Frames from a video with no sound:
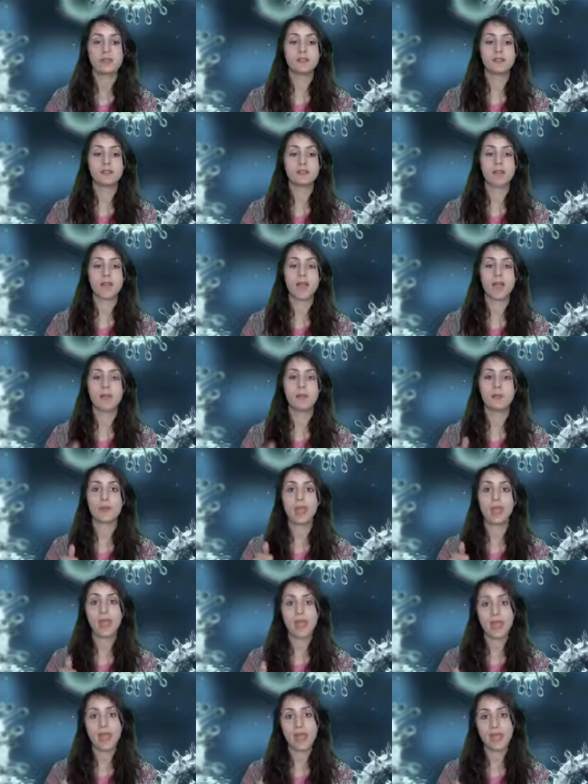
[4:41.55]
The type
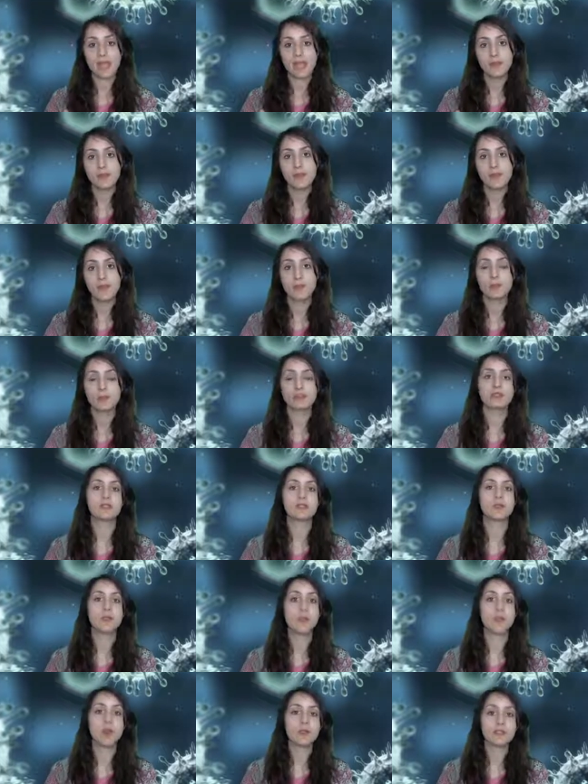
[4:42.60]
A, which is
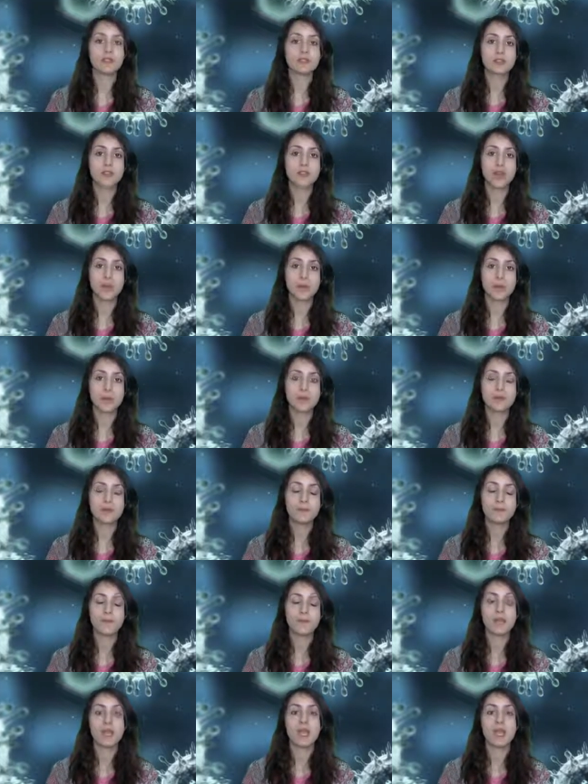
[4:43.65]
the most common,